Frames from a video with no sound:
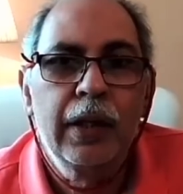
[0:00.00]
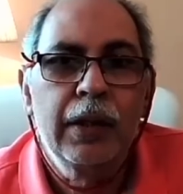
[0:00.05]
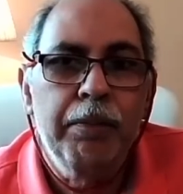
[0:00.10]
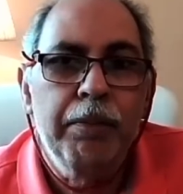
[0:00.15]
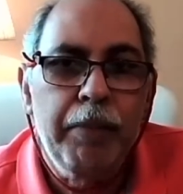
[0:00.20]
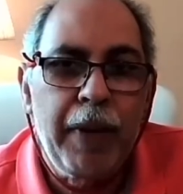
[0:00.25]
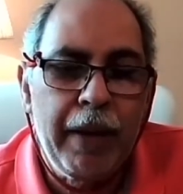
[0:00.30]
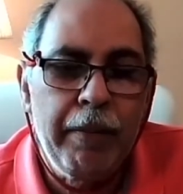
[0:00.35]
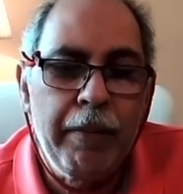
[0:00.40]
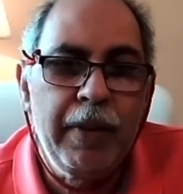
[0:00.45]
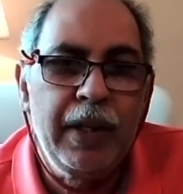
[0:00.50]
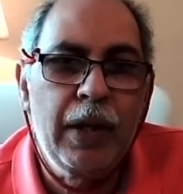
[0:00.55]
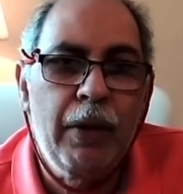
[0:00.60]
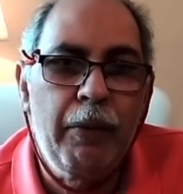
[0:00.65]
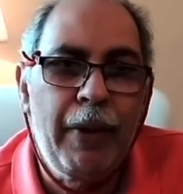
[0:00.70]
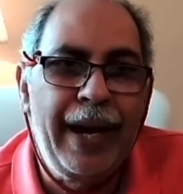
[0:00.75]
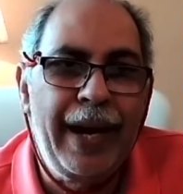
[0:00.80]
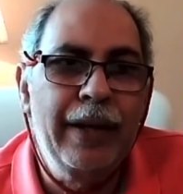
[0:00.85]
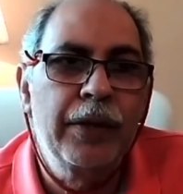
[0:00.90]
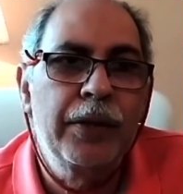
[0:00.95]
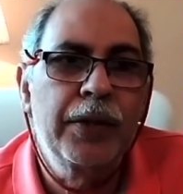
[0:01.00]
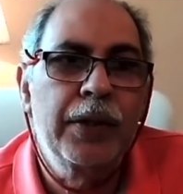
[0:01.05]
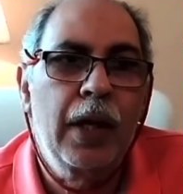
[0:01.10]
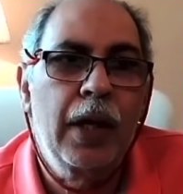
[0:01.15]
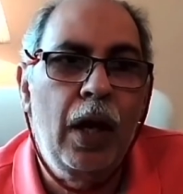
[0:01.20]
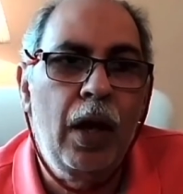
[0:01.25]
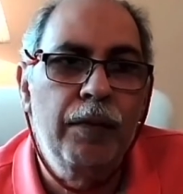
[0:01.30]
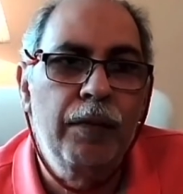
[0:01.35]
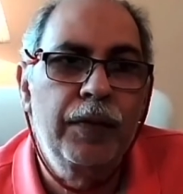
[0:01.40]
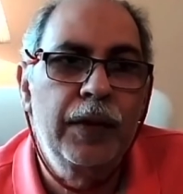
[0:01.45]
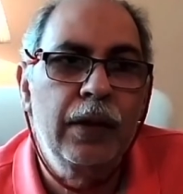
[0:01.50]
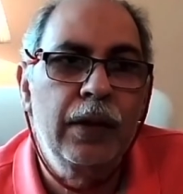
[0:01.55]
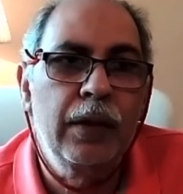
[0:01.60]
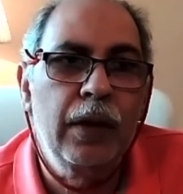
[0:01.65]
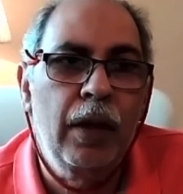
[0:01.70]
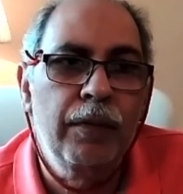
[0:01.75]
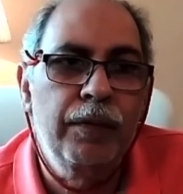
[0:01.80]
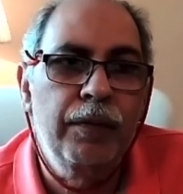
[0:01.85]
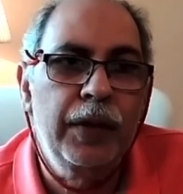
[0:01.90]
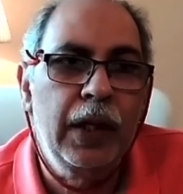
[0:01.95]
pay me the rent of the
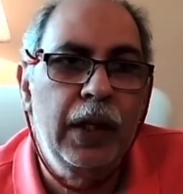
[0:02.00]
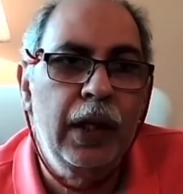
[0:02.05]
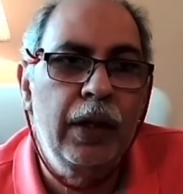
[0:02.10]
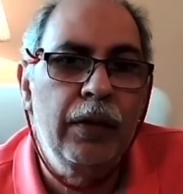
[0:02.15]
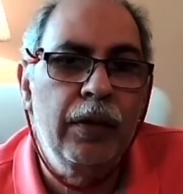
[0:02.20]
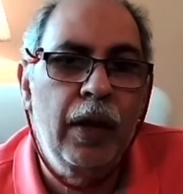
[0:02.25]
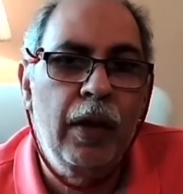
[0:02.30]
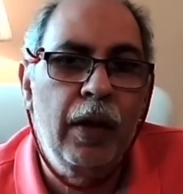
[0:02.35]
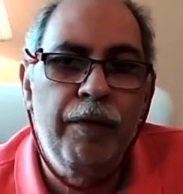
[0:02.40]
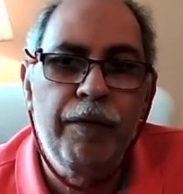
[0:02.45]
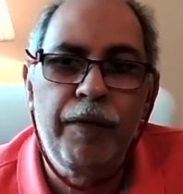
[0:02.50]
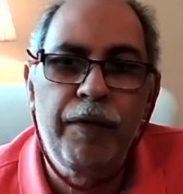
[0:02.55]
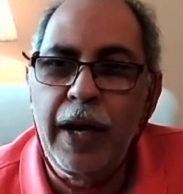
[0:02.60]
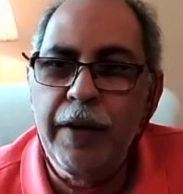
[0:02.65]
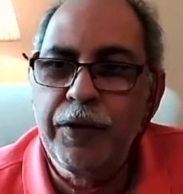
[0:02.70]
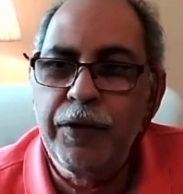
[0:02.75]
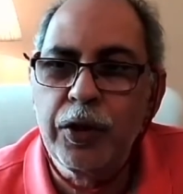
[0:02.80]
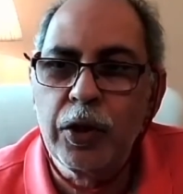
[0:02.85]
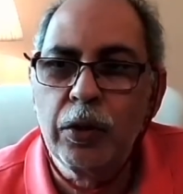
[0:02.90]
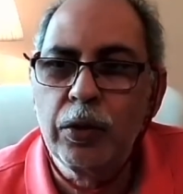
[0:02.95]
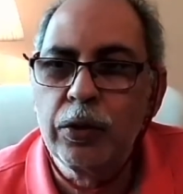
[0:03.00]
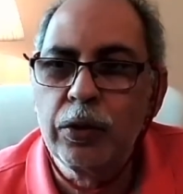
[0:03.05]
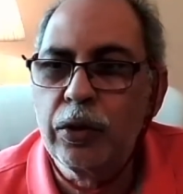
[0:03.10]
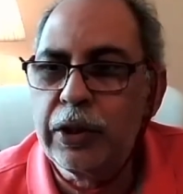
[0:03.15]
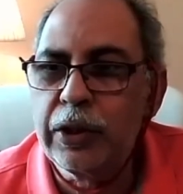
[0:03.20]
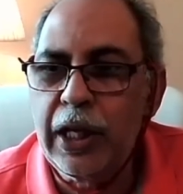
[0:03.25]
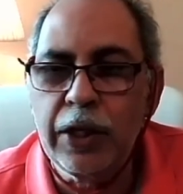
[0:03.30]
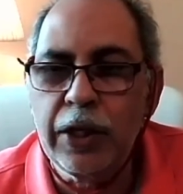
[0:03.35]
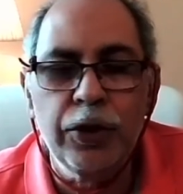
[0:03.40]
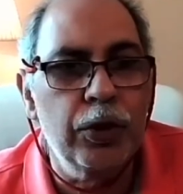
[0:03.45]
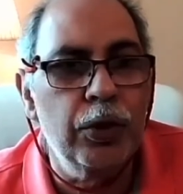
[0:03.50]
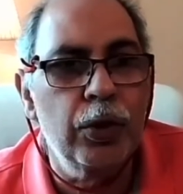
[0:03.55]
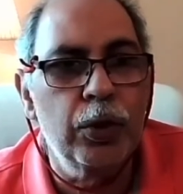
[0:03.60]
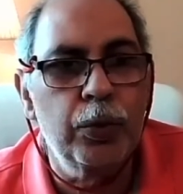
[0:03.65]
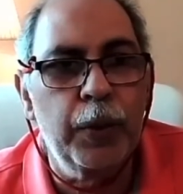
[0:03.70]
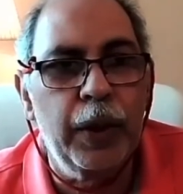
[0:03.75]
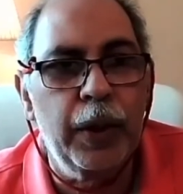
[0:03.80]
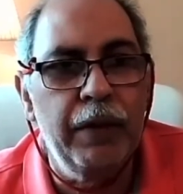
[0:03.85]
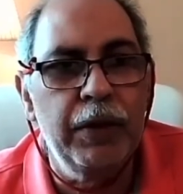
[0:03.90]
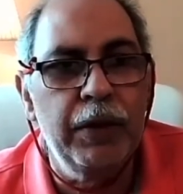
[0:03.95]
5 shows or 10 shows,
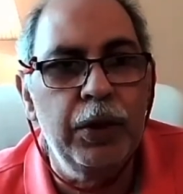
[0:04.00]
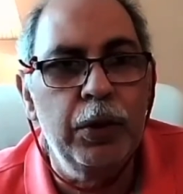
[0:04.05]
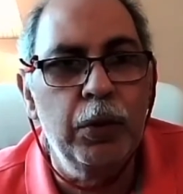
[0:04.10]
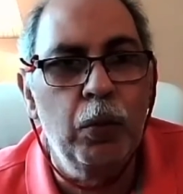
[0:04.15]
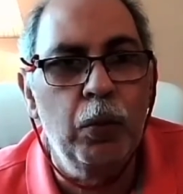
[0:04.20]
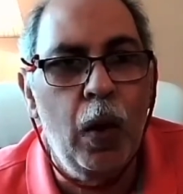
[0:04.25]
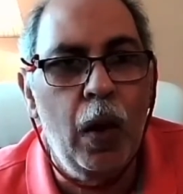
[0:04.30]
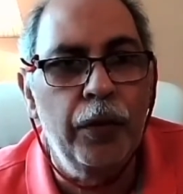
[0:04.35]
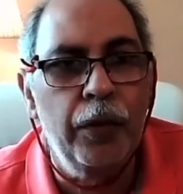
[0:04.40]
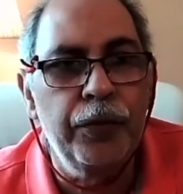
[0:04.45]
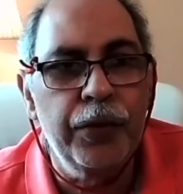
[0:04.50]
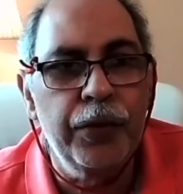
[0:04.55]
whatever you want.